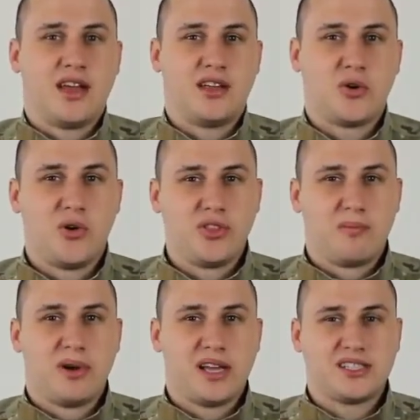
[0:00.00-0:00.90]
And all
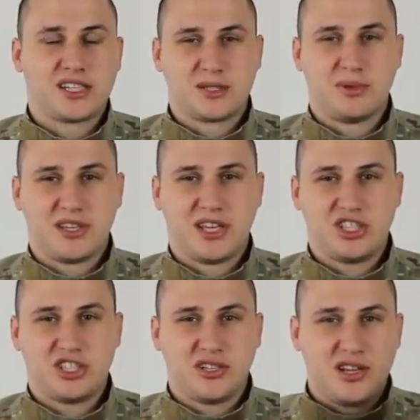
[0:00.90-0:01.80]
the best
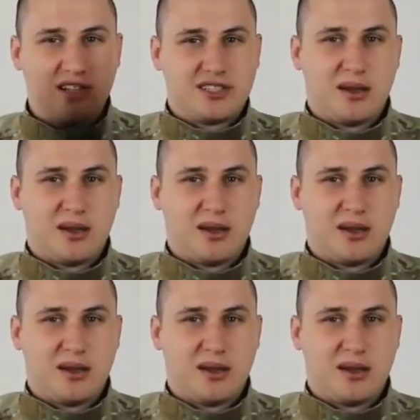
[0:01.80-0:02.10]
explanation,